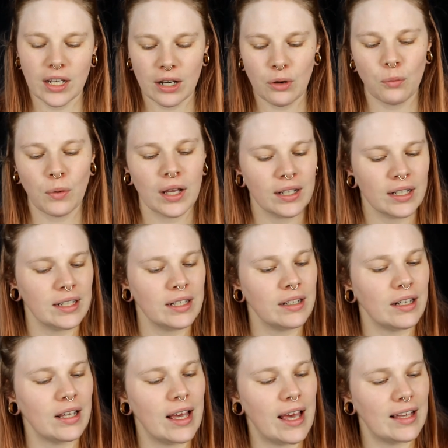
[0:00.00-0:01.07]
The one
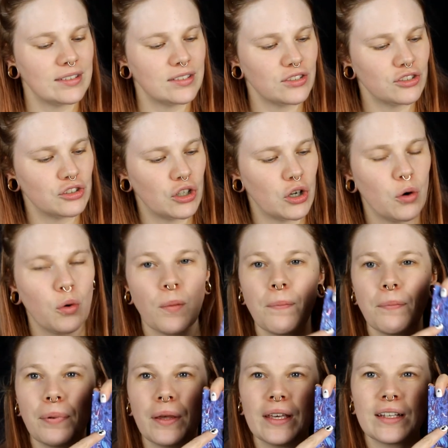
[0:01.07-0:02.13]
in Astro
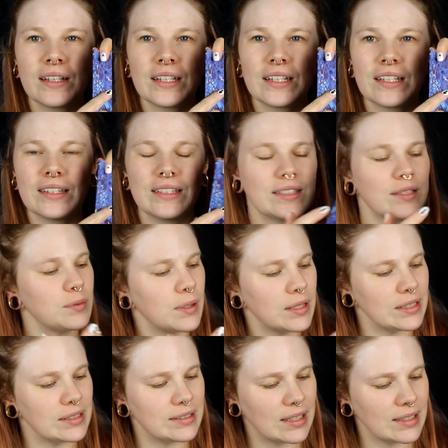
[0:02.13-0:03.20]
Pink, this
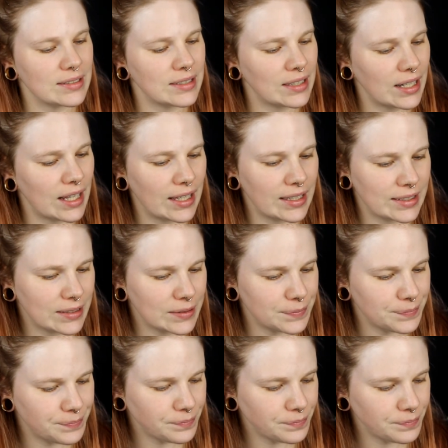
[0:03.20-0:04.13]
one, it doesn't like...